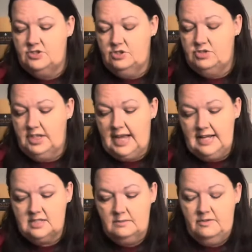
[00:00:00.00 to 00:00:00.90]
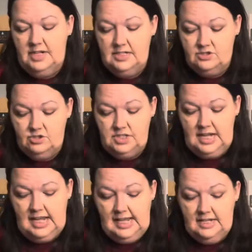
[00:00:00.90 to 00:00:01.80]
due to that, some of it is due to
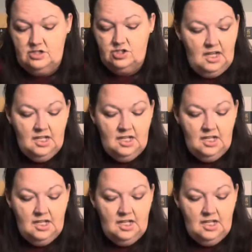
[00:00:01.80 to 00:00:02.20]
age.